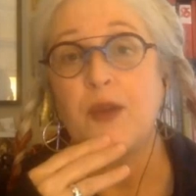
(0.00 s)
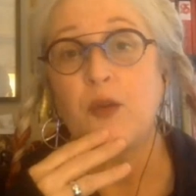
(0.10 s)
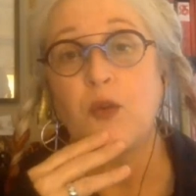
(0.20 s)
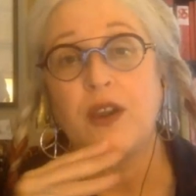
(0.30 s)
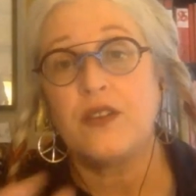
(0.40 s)

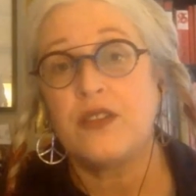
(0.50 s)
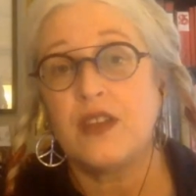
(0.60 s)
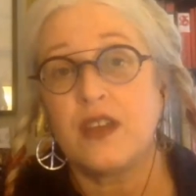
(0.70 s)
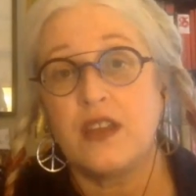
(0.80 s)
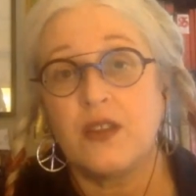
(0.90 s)
what you
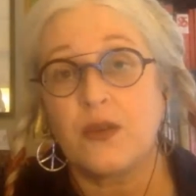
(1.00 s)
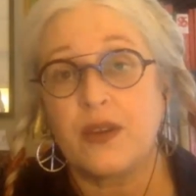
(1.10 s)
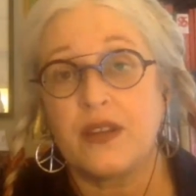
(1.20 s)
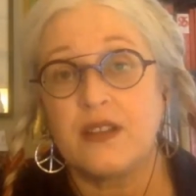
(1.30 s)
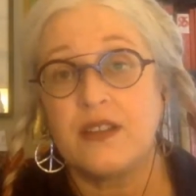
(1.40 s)
think of
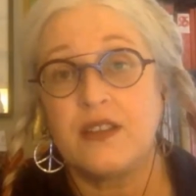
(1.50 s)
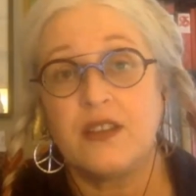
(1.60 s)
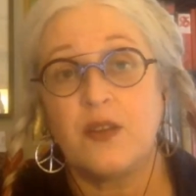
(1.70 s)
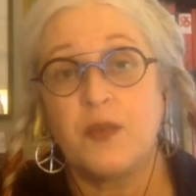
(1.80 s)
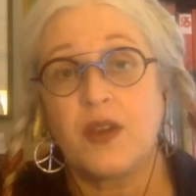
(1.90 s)
Hillary Clinton,
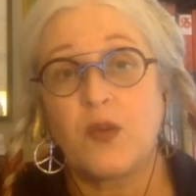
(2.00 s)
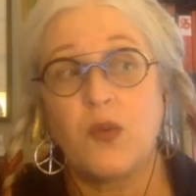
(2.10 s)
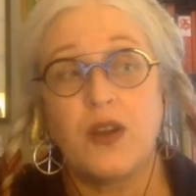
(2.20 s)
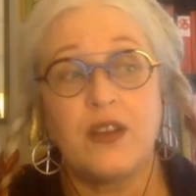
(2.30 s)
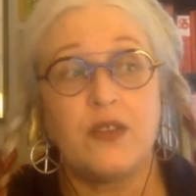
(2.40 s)
no matter
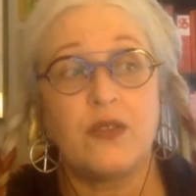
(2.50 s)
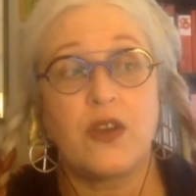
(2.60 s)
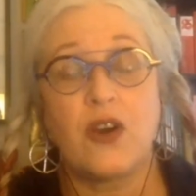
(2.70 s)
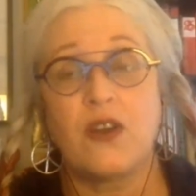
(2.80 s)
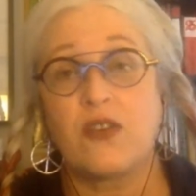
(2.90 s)
what you
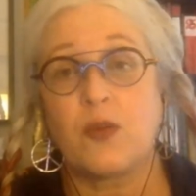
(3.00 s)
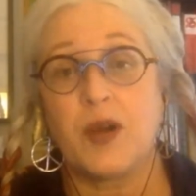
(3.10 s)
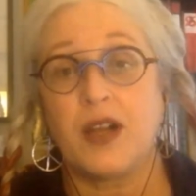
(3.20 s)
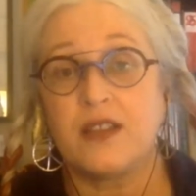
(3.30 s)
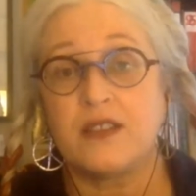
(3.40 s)
thought of her
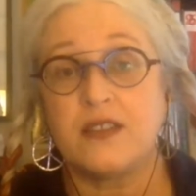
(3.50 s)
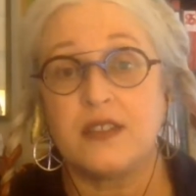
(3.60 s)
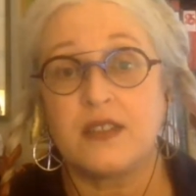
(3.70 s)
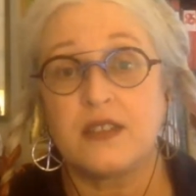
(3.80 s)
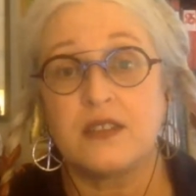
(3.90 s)

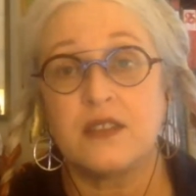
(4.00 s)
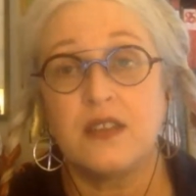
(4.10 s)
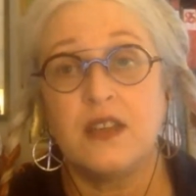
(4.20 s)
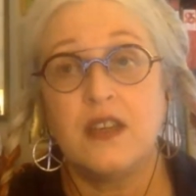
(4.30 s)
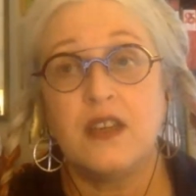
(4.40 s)
politics,
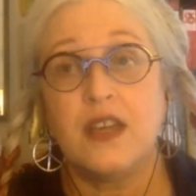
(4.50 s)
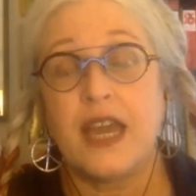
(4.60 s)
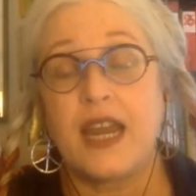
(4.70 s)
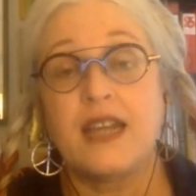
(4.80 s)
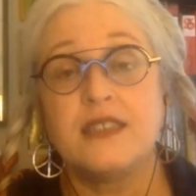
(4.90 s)

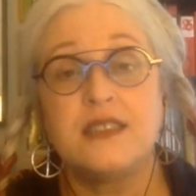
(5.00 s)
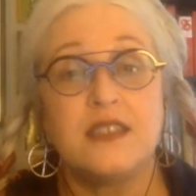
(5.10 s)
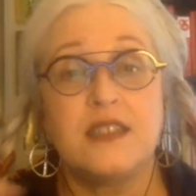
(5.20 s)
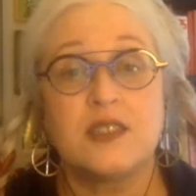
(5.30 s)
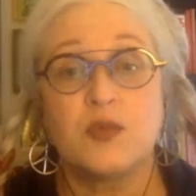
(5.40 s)
and I see
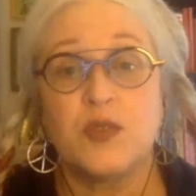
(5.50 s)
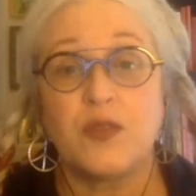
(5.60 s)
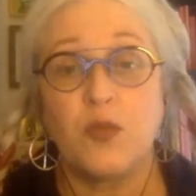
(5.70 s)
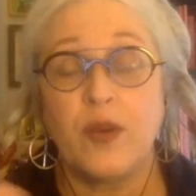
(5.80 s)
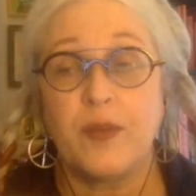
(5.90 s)
this with
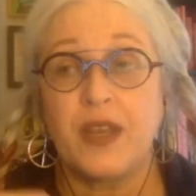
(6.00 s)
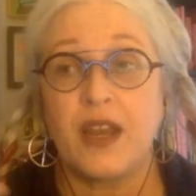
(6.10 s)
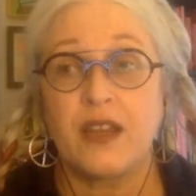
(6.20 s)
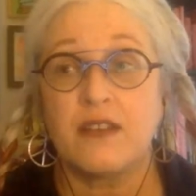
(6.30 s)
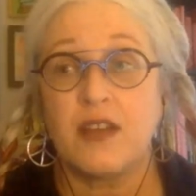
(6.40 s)
women
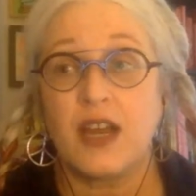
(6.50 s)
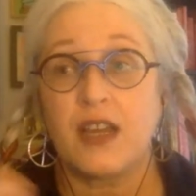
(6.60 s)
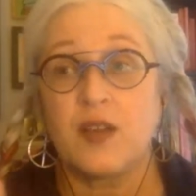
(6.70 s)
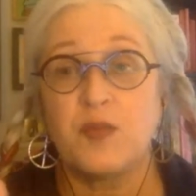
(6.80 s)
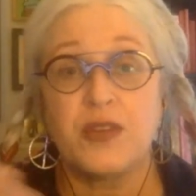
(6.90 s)
I
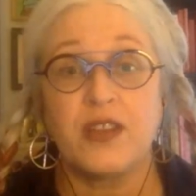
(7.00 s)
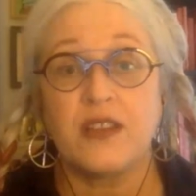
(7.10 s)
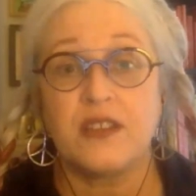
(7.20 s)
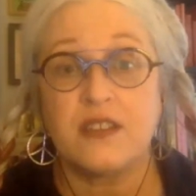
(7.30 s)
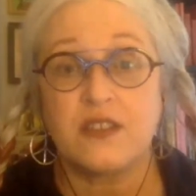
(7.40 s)

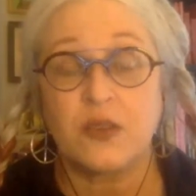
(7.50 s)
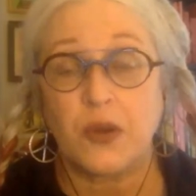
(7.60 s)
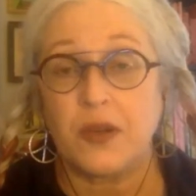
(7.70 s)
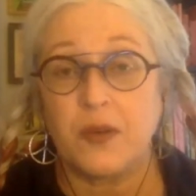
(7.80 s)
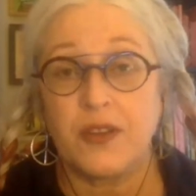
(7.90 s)
completely
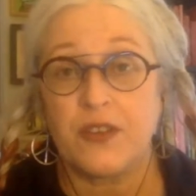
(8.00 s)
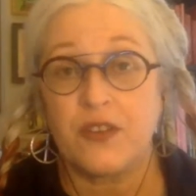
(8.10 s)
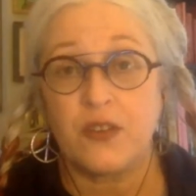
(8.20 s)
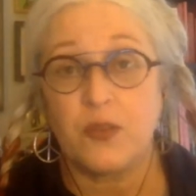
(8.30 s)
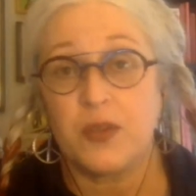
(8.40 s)
disagree with
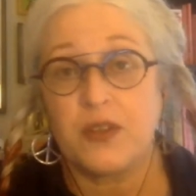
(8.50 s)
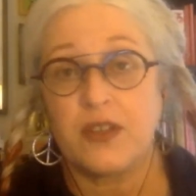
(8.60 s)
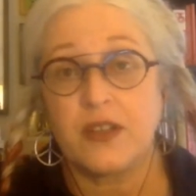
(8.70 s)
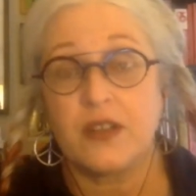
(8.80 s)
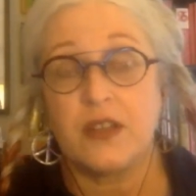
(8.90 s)
too
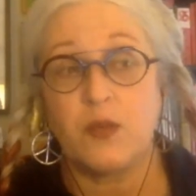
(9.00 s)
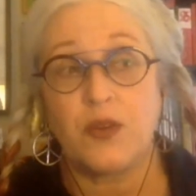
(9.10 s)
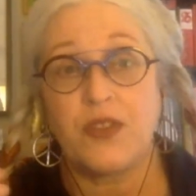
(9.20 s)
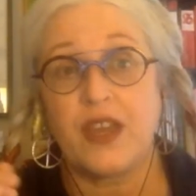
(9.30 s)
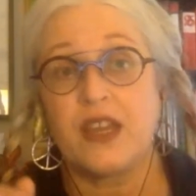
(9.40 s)
politically, where
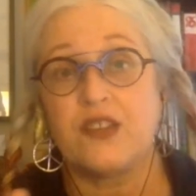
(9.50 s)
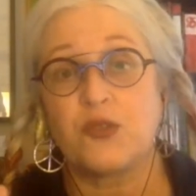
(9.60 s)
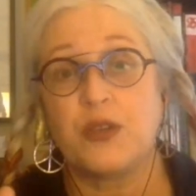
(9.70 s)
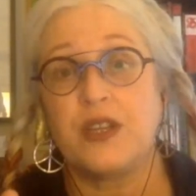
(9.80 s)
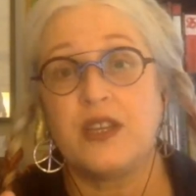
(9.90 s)
they get
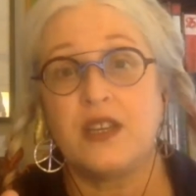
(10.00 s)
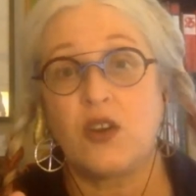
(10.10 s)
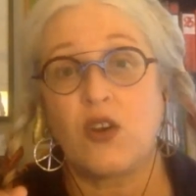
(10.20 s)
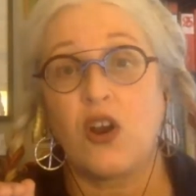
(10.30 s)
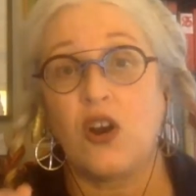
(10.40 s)
treated
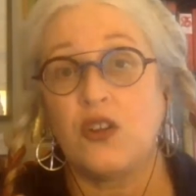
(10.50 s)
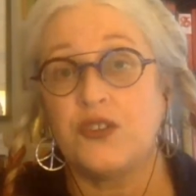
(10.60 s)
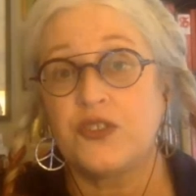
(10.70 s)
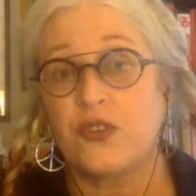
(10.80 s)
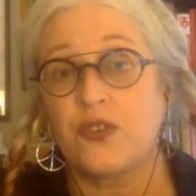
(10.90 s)
or called
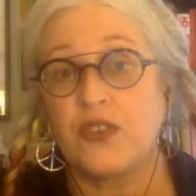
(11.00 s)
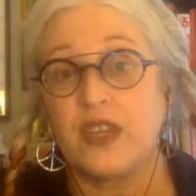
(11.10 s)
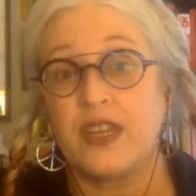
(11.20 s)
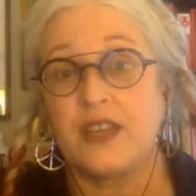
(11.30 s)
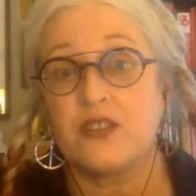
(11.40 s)
certain
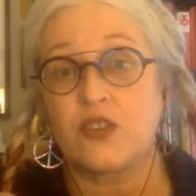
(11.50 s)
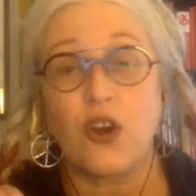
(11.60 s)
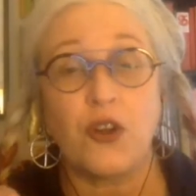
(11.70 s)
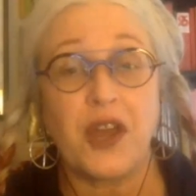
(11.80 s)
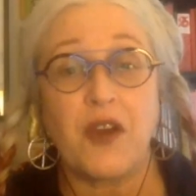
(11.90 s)
things or
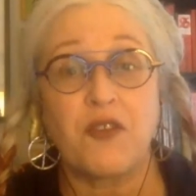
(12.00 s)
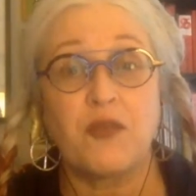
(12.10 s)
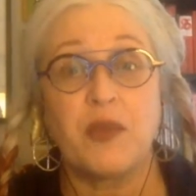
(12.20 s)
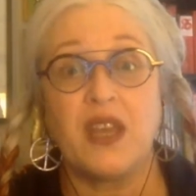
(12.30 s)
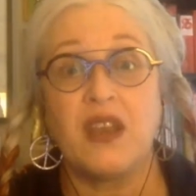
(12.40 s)
called out for
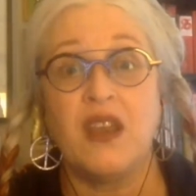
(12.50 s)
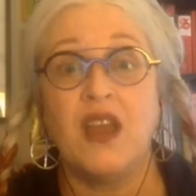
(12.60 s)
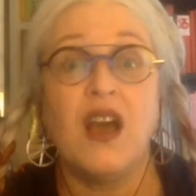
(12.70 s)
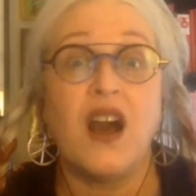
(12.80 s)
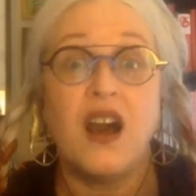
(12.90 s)
being
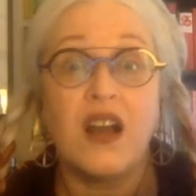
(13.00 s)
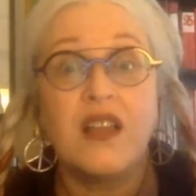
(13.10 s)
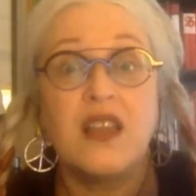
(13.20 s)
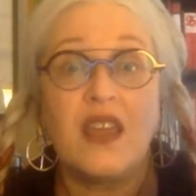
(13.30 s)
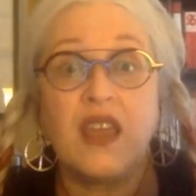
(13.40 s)

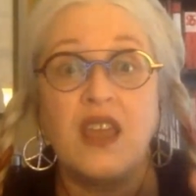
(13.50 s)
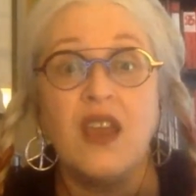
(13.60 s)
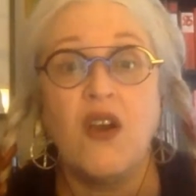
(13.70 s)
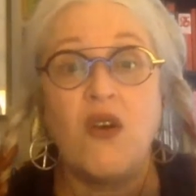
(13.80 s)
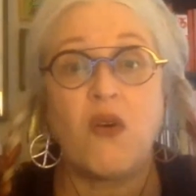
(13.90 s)
ugly,
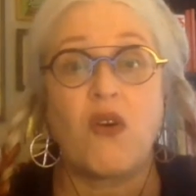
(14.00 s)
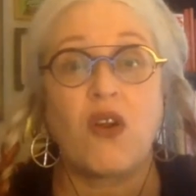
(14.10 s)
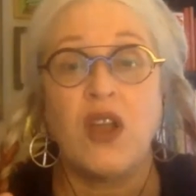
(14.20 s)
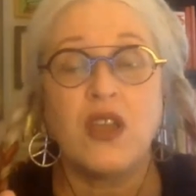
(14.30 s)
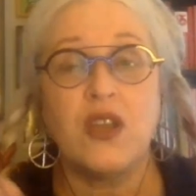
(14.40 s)

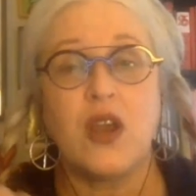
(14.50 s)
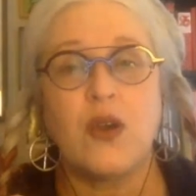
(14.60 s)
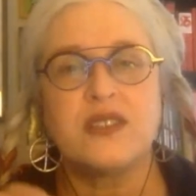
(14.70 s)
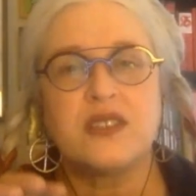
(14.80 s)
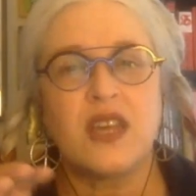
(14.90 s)
or,
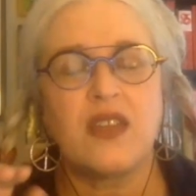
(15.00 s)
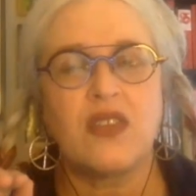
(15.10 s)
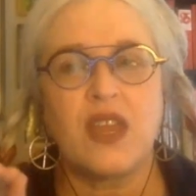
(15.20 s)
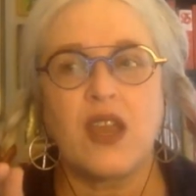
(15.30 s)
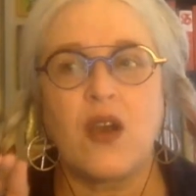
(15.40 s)
it's like
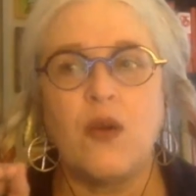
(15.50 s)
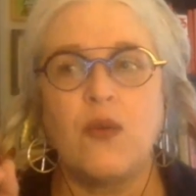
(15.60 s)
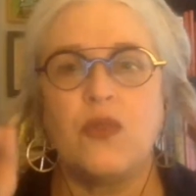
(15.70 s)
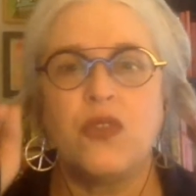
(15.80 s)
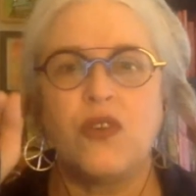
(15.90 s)
they
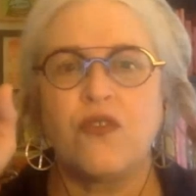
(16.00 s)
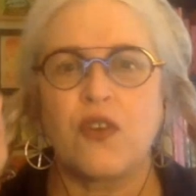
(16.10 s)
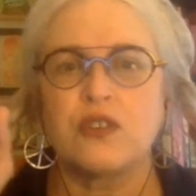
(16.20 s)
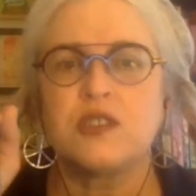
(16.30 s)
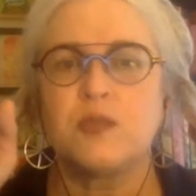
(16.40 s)
go the
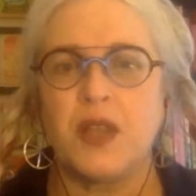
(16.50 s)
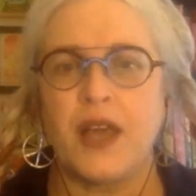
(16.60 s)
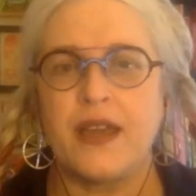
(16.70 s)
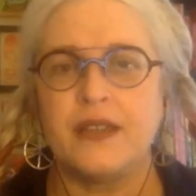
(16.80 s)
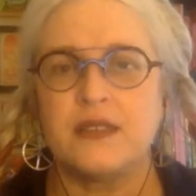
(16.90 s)
first
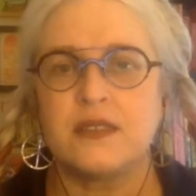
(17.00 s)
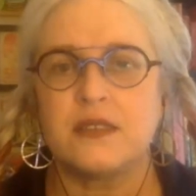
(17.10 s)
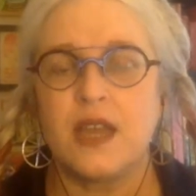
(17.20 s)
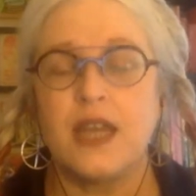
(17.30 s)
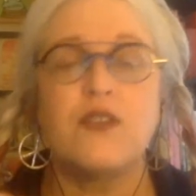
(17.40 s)
place.
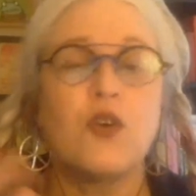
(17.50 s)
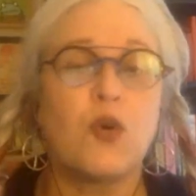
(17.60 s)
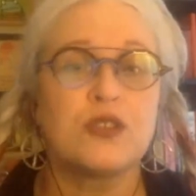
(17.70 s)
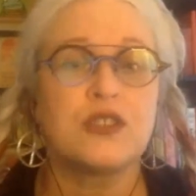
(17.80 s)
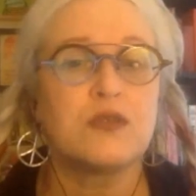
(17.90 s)
And of
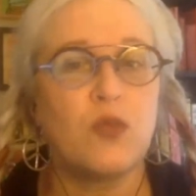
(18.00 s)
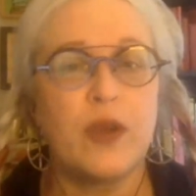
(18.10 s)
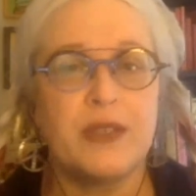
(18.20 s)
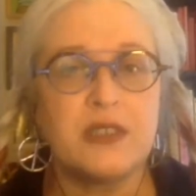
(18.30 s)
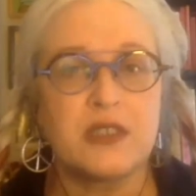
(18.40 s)
course,
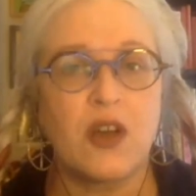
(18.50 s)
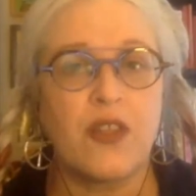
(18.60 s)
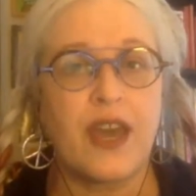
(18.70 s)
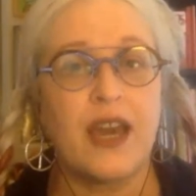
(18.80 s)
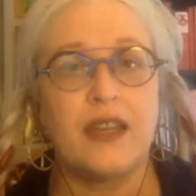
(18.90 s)
women saw
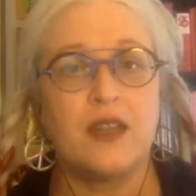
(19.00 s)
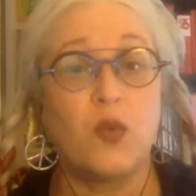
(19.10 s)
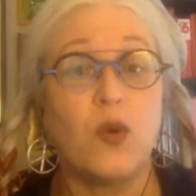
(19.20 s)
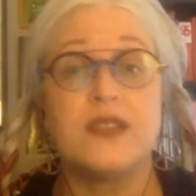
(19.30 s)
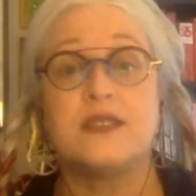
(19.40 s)
that in
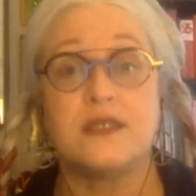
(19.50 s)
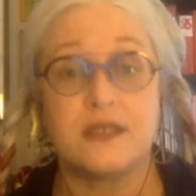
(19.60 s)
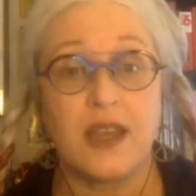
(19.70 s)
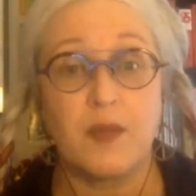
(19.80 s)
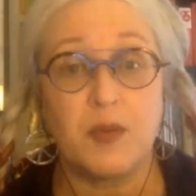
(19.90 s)
what's his
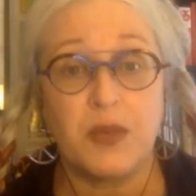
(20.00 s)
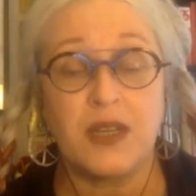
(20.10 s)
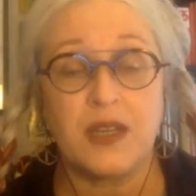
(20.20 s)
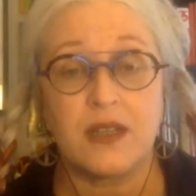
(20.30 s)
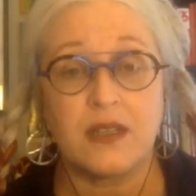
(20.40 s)
name
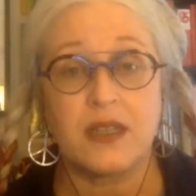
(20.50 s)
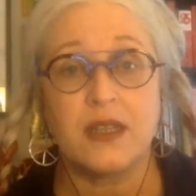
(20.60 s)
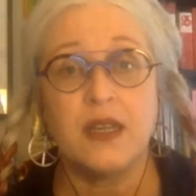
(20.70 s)
immediately.